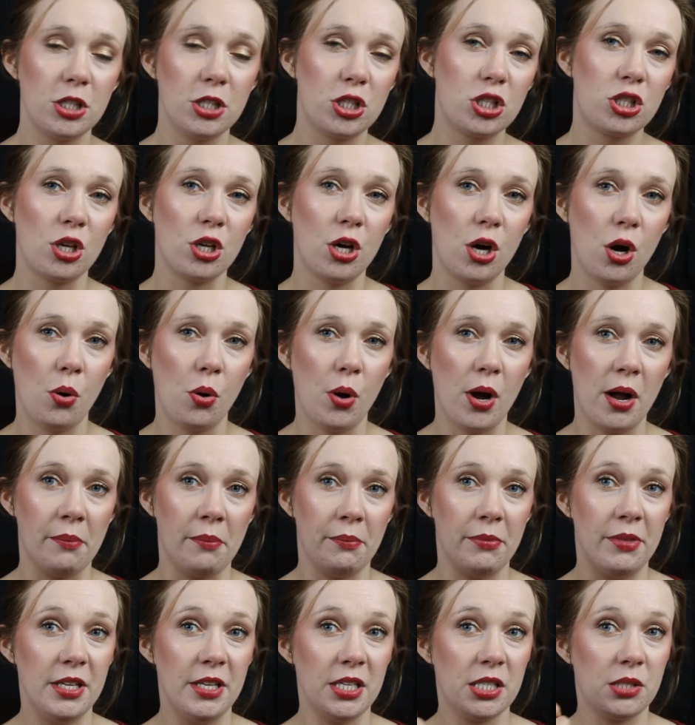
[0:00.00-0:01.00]
So
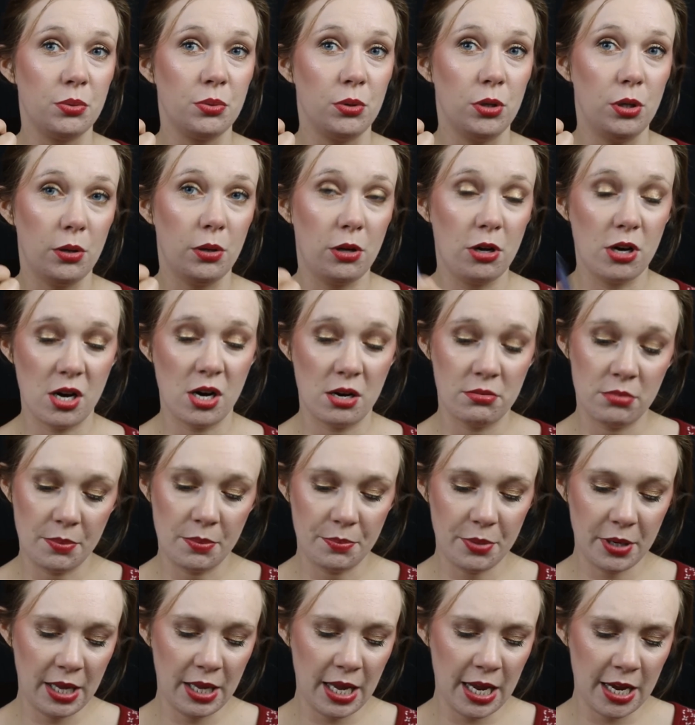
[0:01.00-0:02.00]
this will come
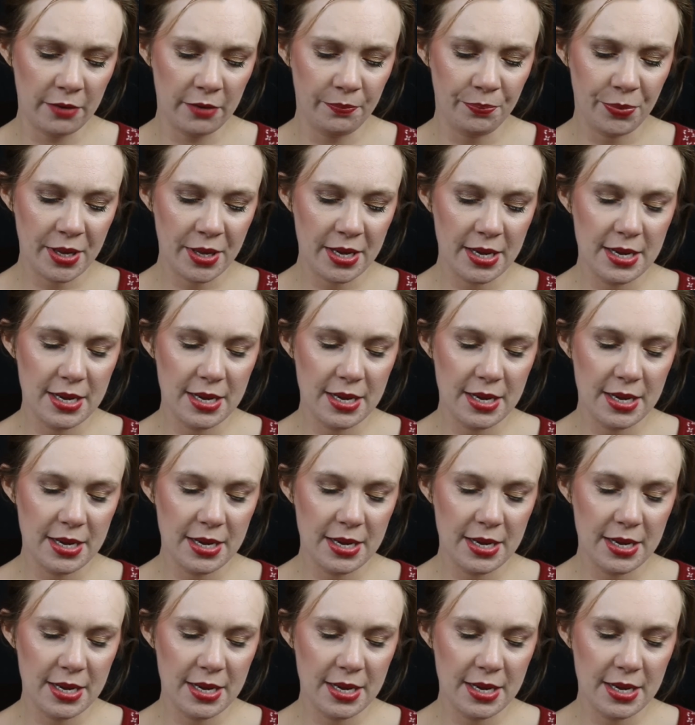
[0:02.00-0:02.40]
up again.